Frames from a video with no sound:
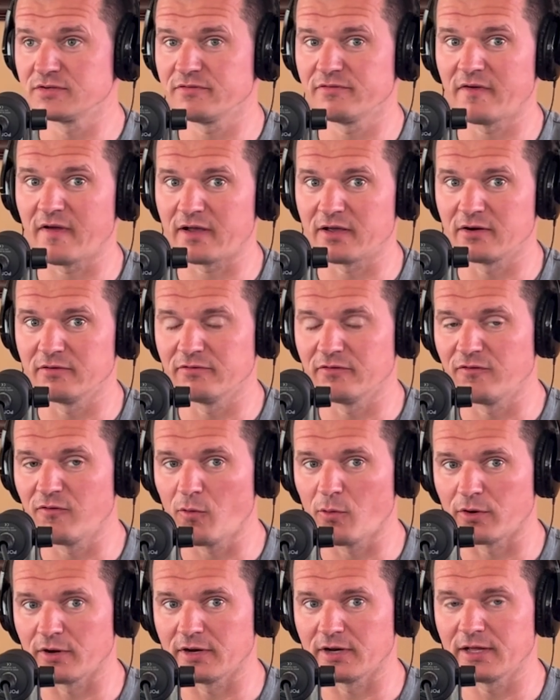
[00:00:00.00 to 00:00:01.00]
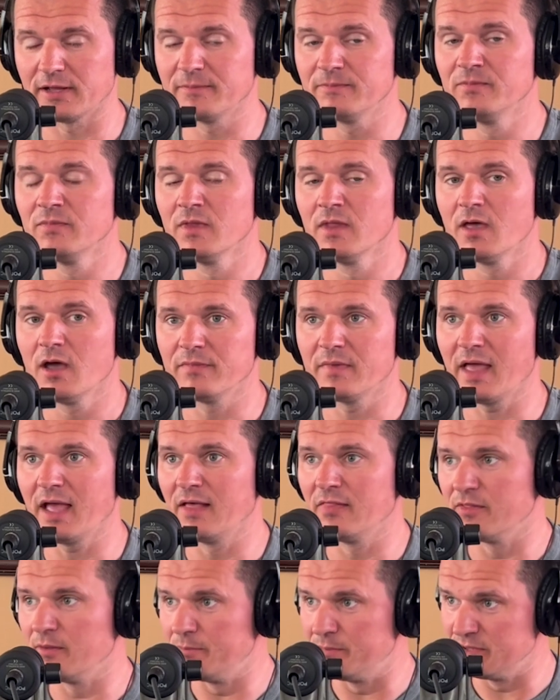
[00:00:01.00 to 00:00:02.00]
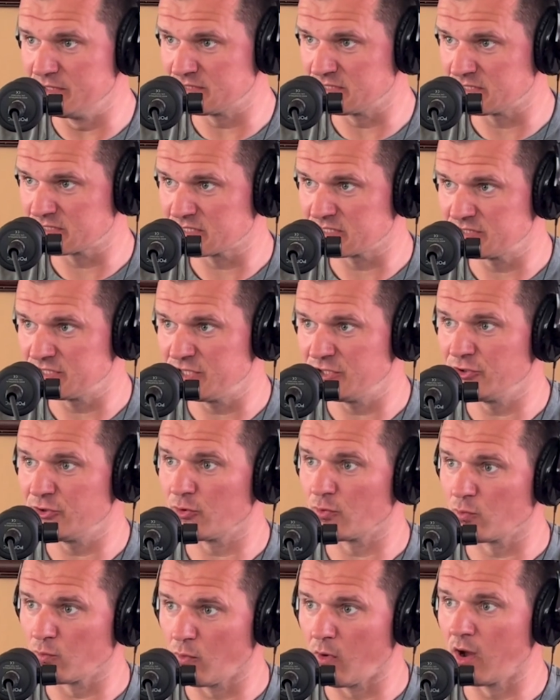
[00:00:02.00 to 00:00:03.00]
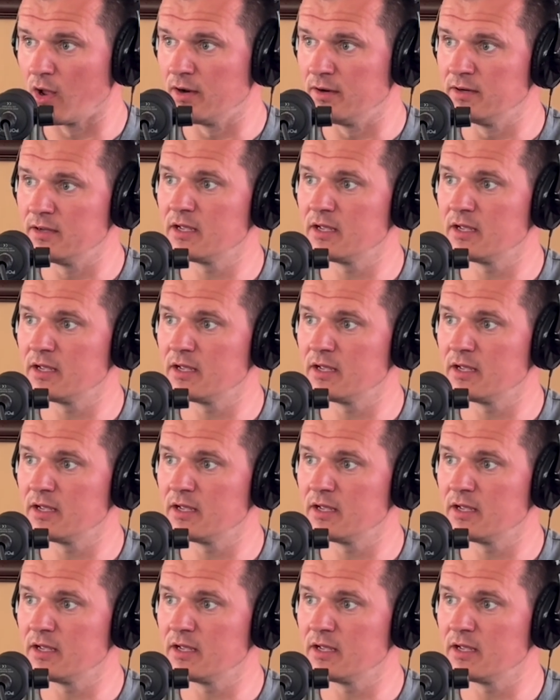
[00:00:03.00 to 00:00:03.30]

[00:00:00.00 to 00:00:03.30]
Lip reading: if I could afforded it, and the business continued to run